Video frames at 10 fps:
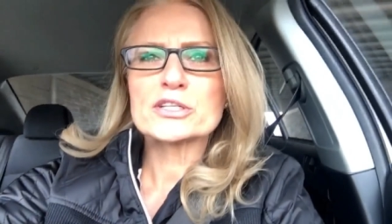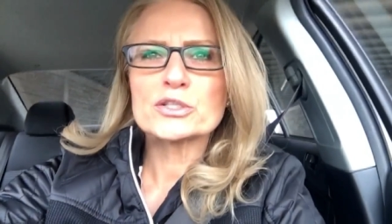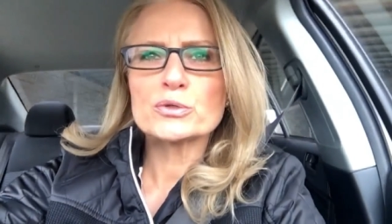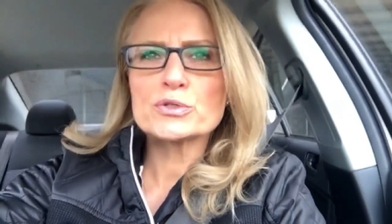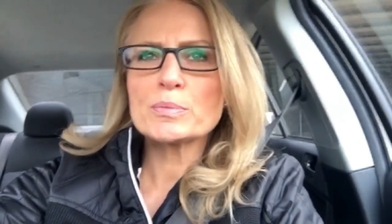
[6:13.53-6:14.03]
to
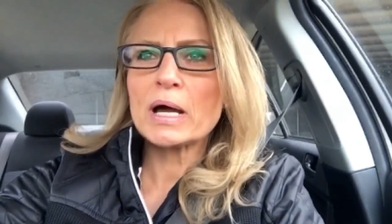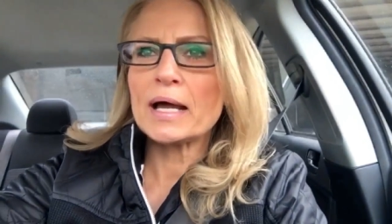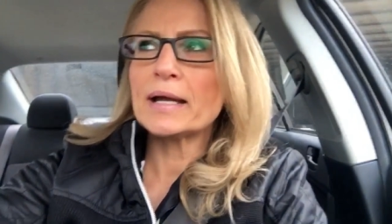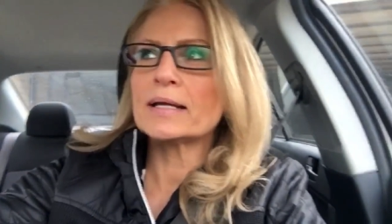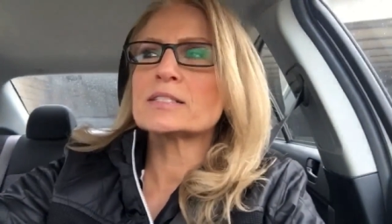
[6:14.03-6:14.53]
use
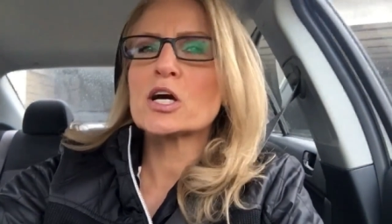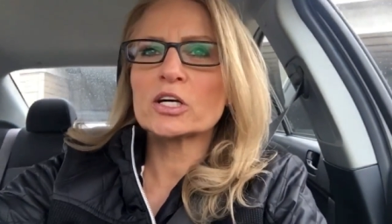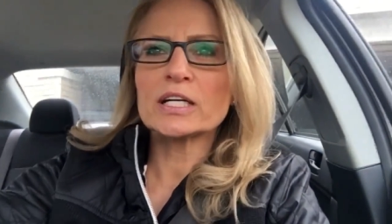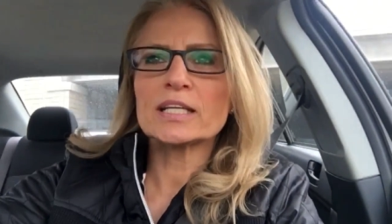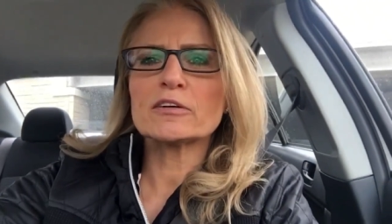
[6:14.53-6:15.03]
my
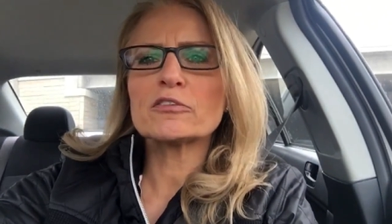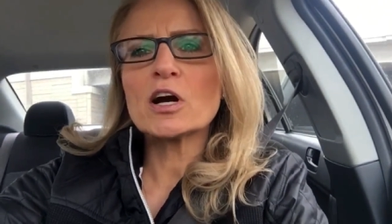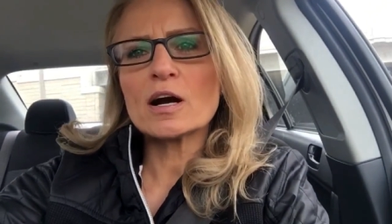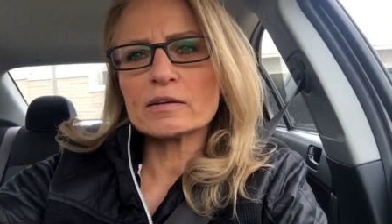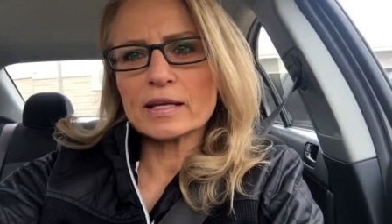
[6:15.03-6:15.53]
Target gift
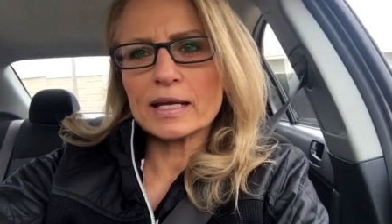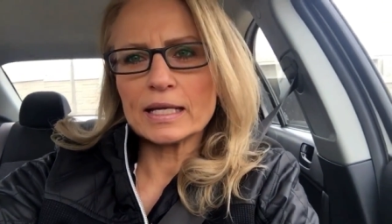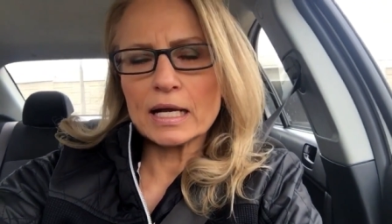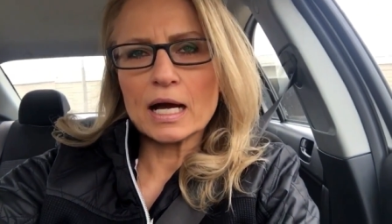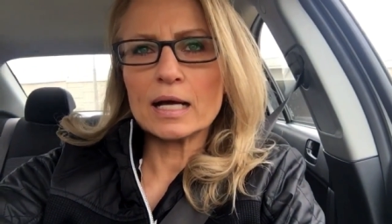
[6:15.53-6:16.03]
card that I
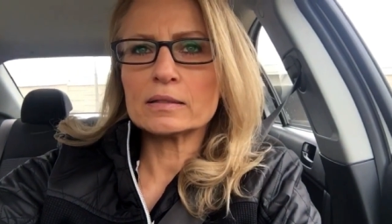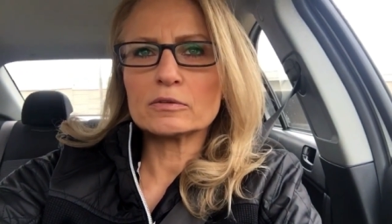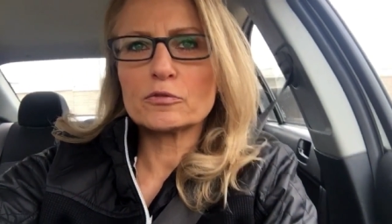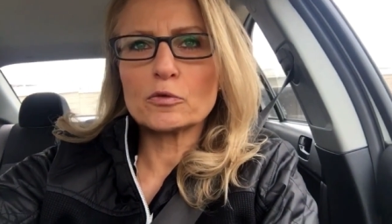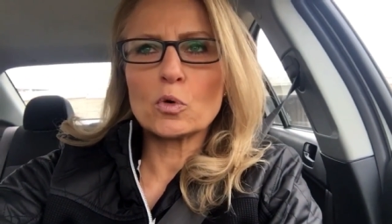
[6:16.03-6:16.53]
got
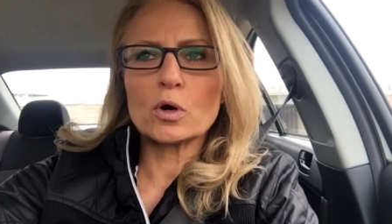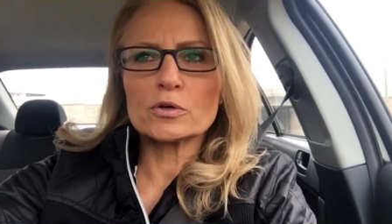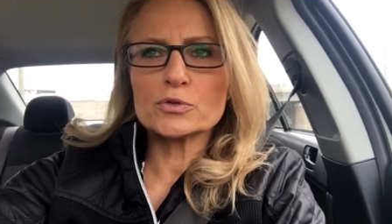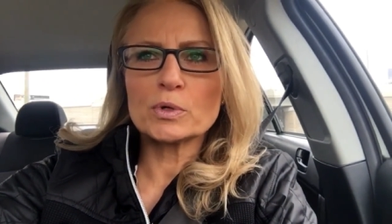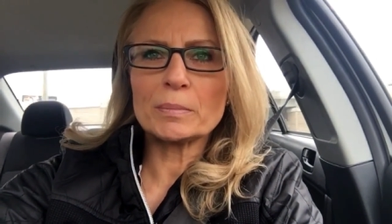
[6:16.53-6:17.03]
for
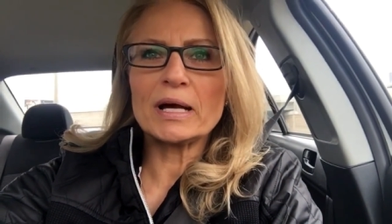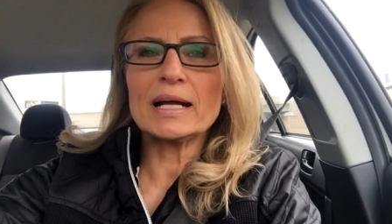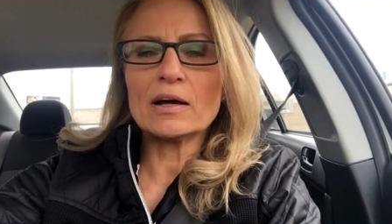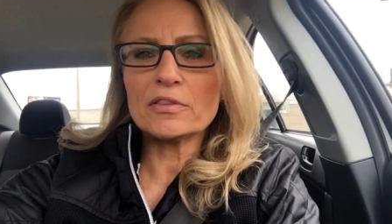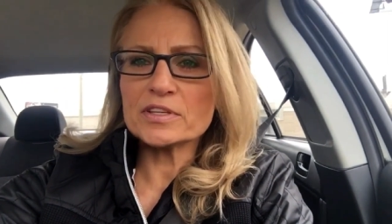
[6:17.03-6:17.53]
doing my
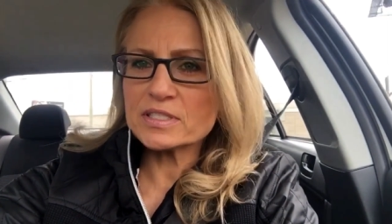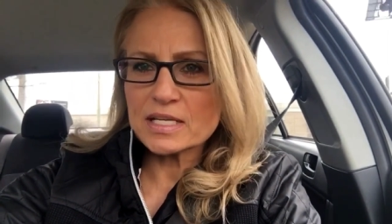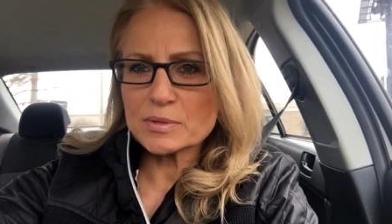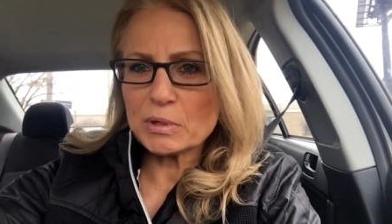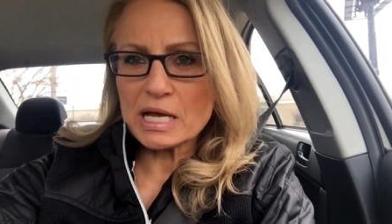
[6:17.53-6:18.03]
health
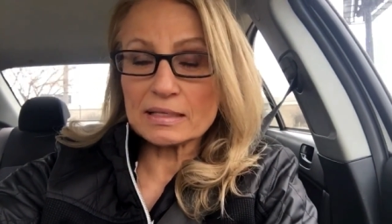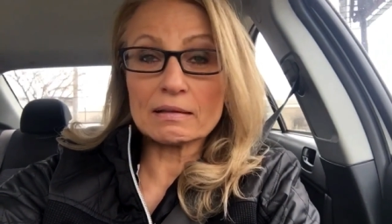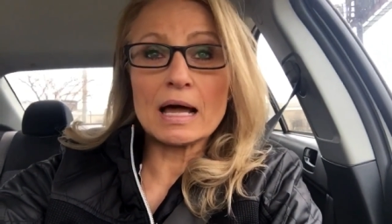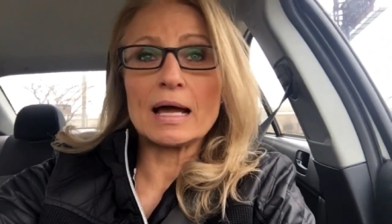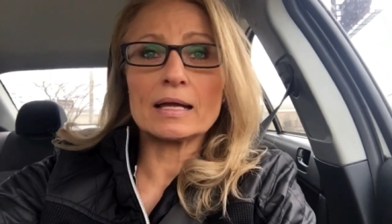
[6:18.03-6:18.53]
assessment
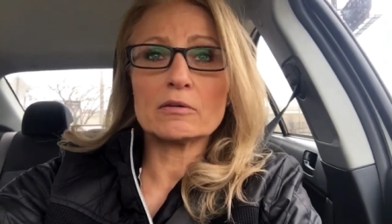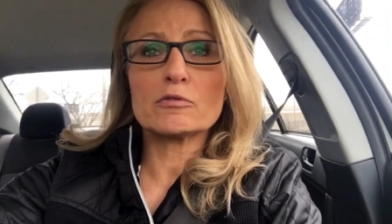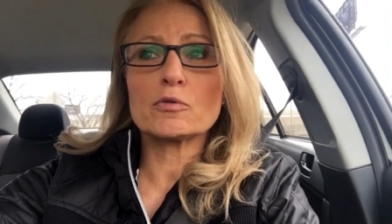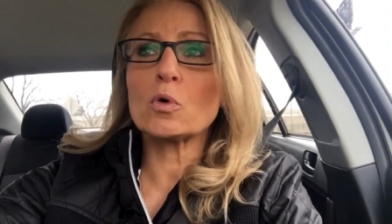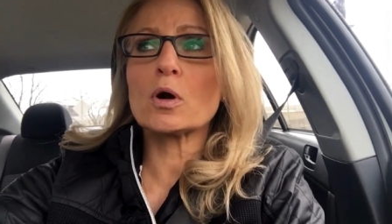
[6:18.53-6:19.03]
online
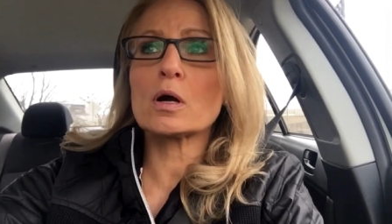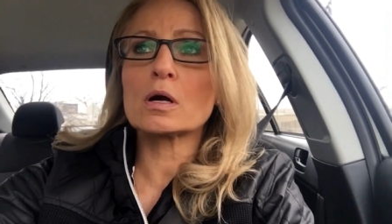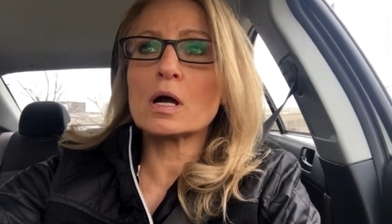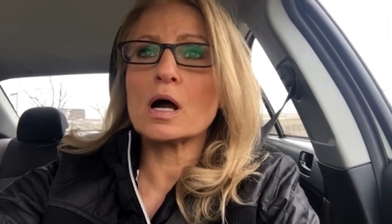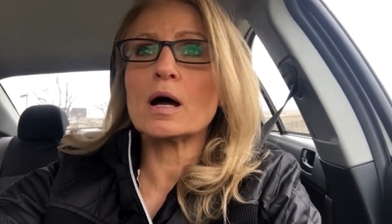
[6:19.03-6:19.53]

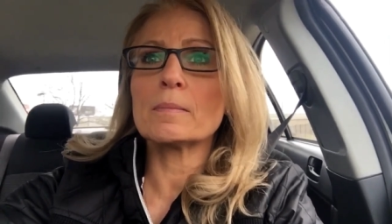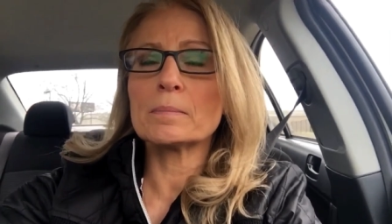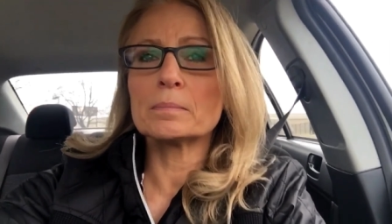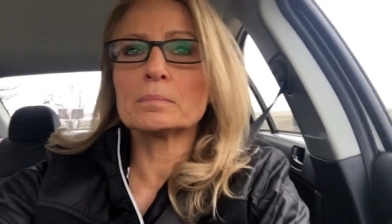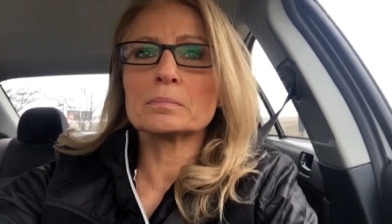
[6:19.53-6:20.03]
for
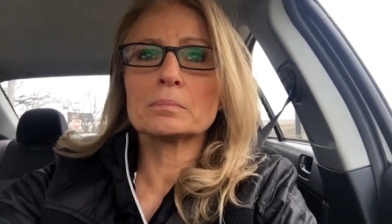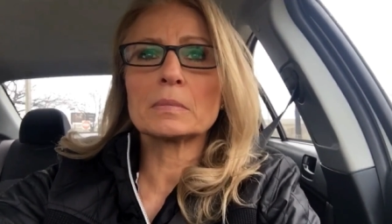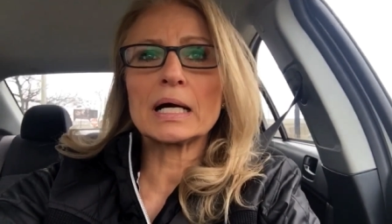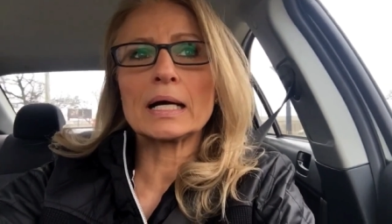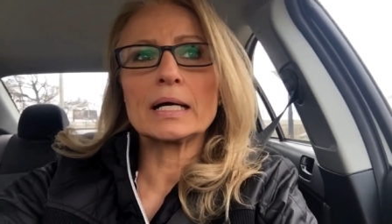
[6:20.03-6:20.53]
um,
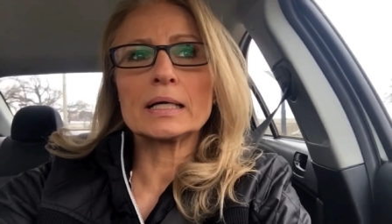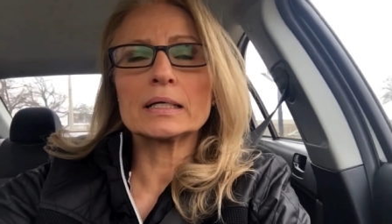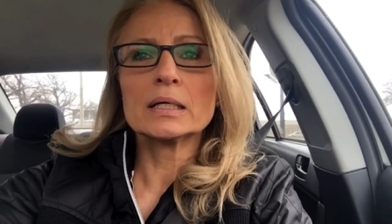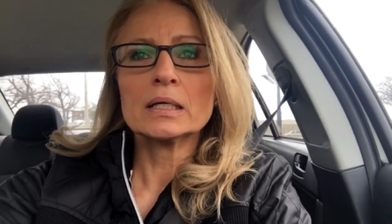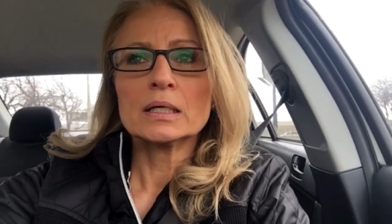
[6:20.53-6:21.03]
my
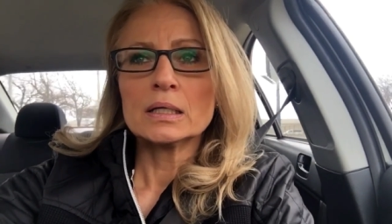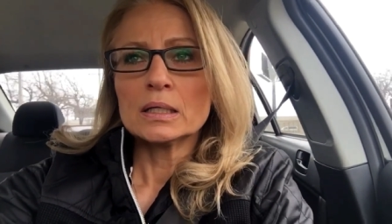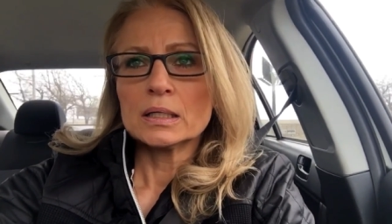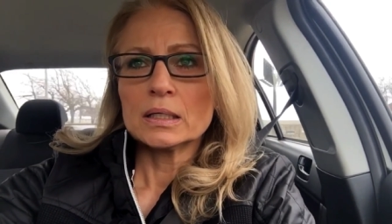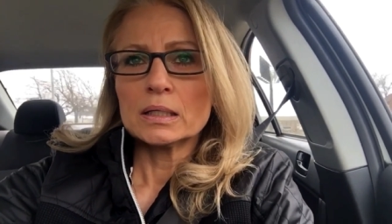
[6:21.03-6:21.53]

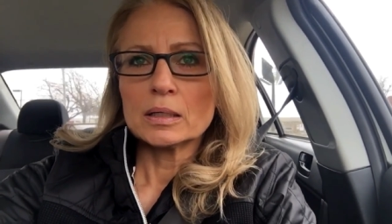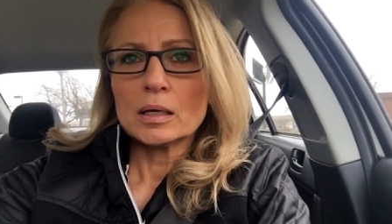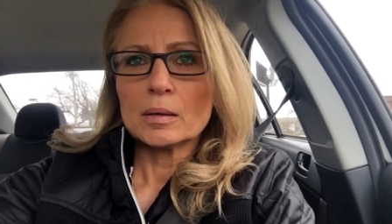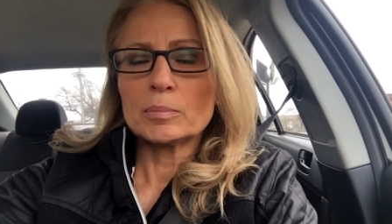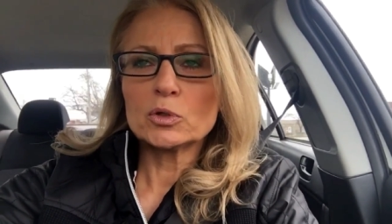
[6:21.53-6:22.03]

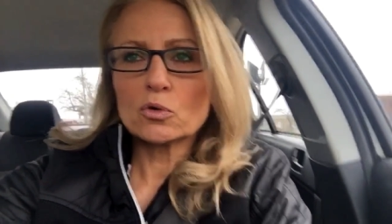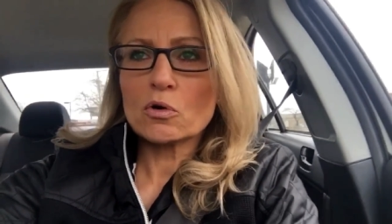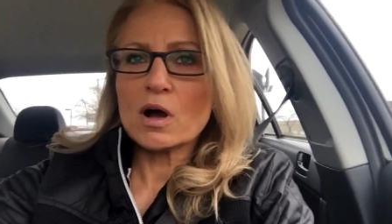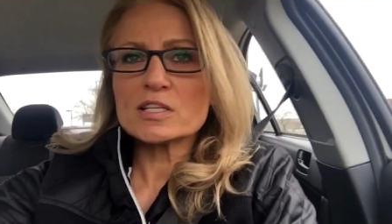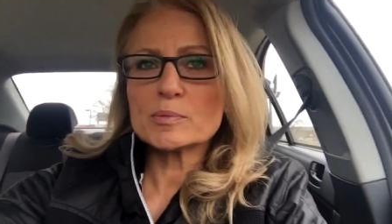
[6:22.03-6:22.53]
Blue
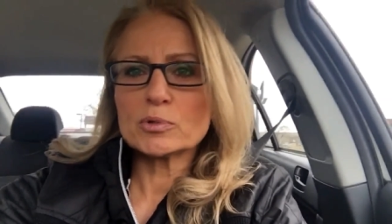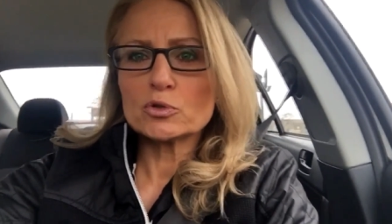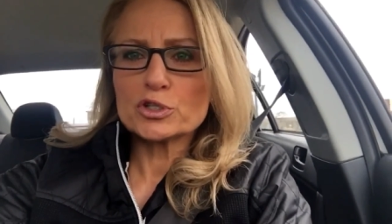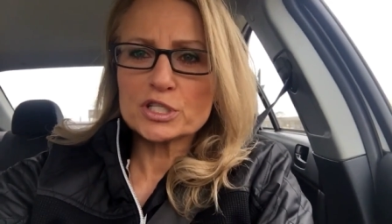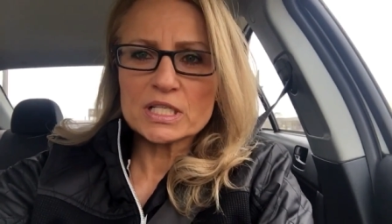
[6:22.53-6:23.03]
Cross Blue
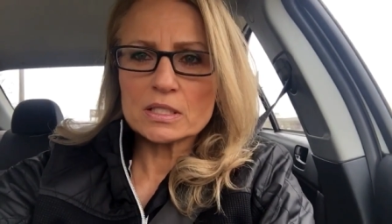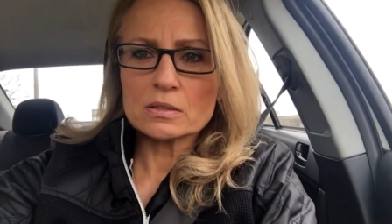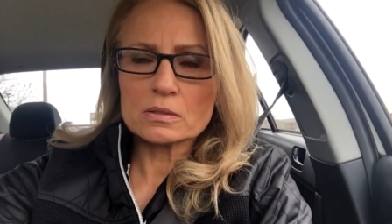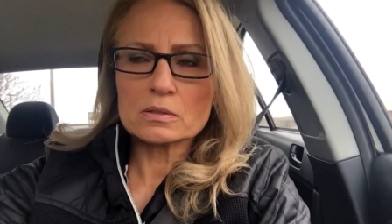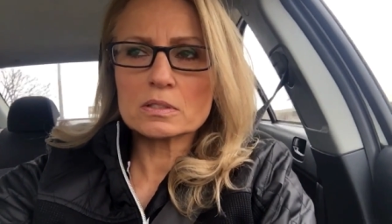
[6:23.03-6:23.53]

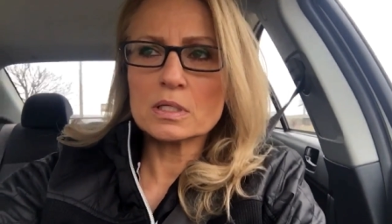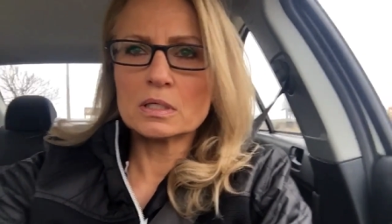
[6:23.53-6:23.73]
Shield